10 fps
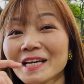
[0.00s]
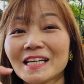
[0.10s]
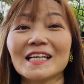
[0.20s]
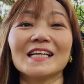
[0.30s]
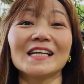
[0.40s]

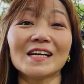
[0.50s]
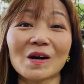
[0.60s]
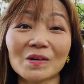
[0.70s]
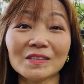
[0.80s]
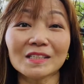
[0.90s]
clicking
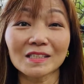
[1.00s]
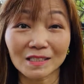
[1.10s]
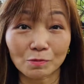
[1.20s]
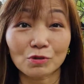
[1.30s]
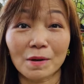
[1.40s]
on the
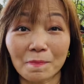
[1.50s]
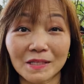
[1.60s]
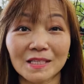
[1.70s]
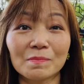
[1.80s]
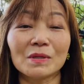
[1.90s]
subscribe
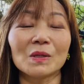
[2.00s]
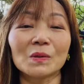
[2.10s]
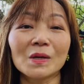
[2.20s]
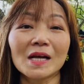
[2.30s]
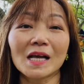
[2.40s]
button below,